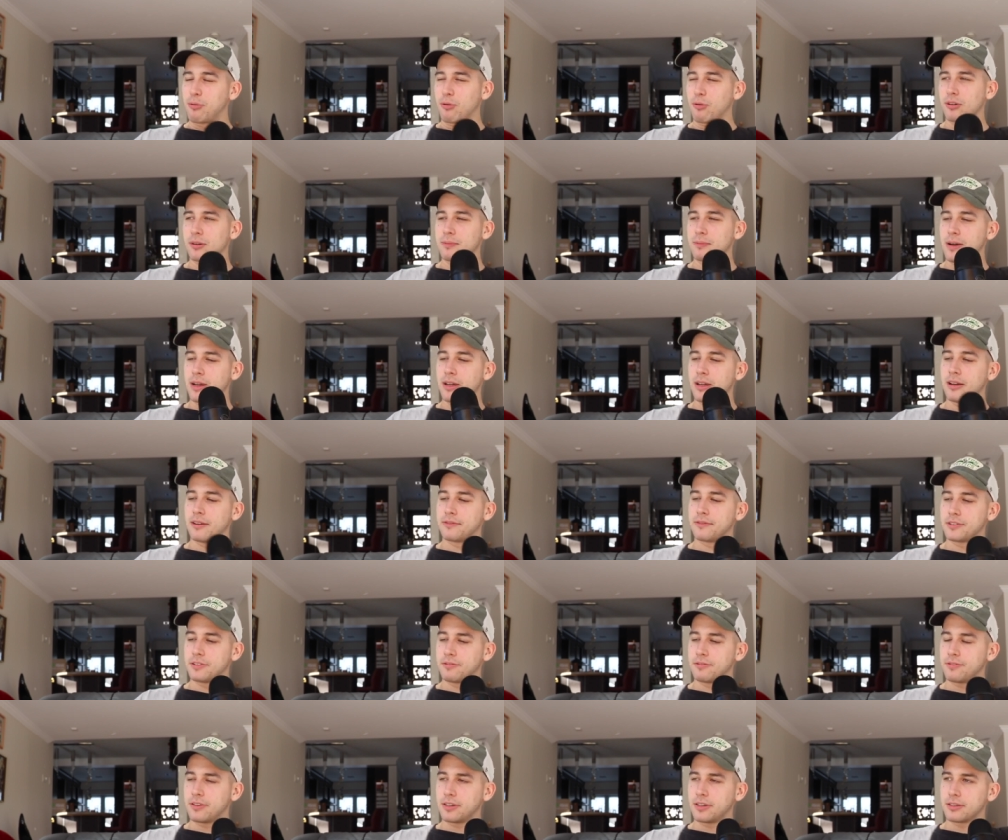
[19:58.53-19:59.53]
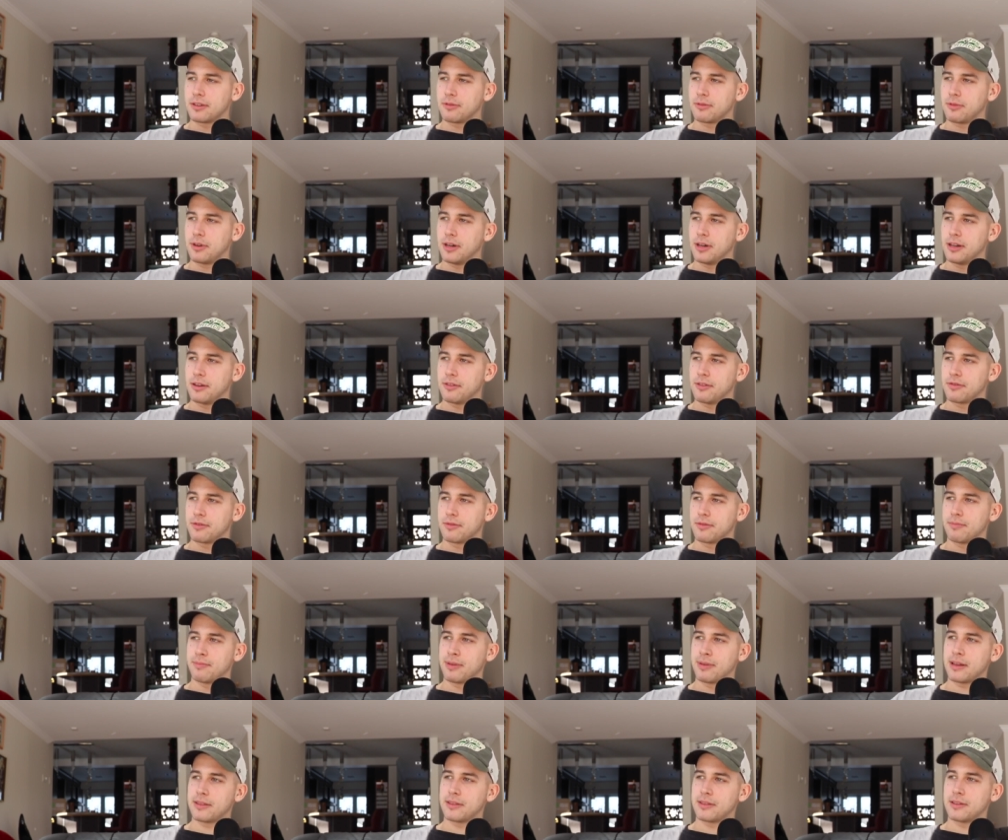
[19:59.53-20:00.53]
Pork my hefty fucking wife.
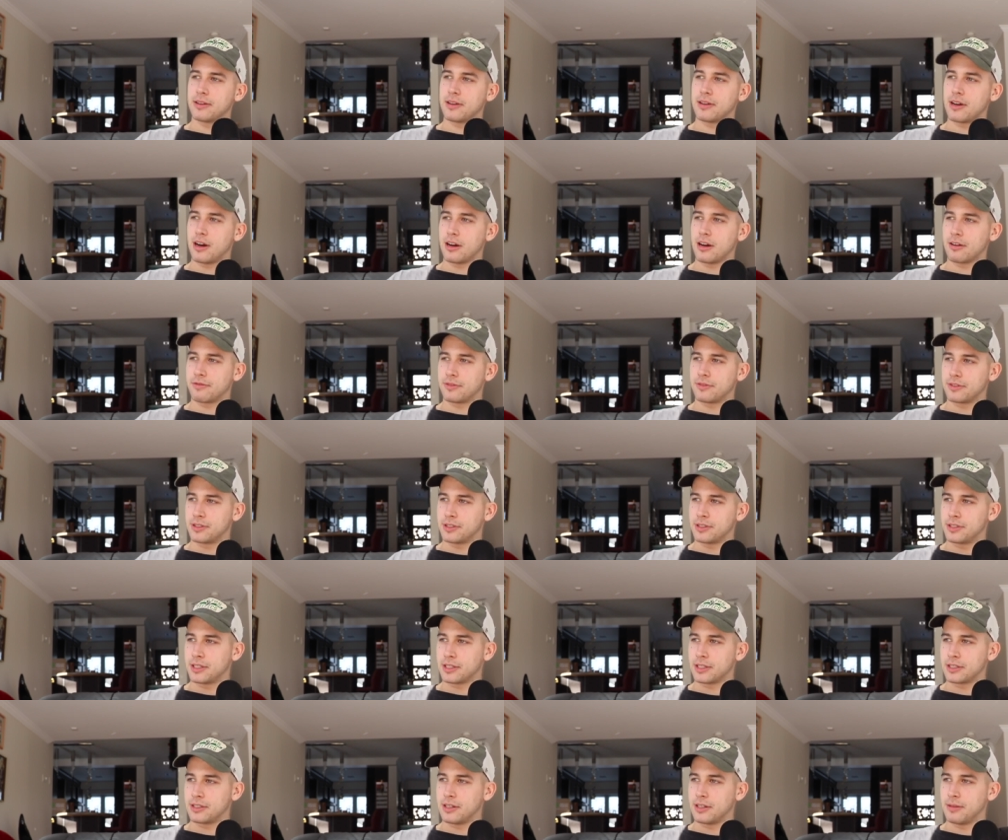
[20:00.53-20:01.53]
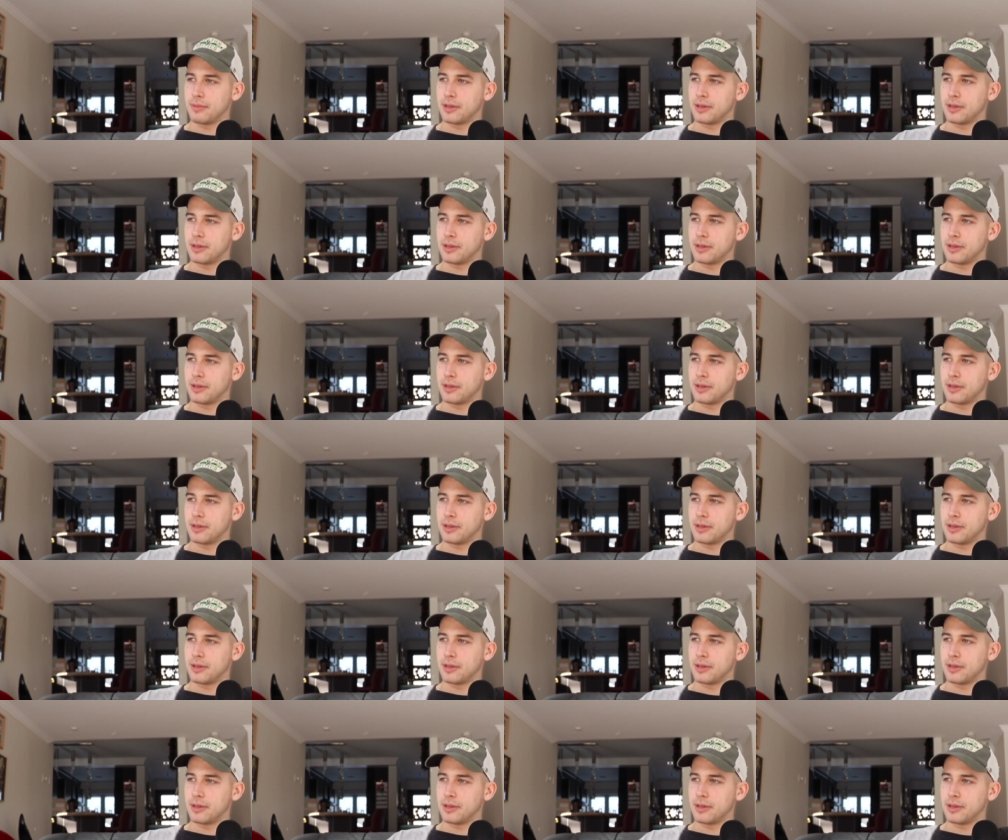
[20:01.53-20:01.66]
Pet the dog for 60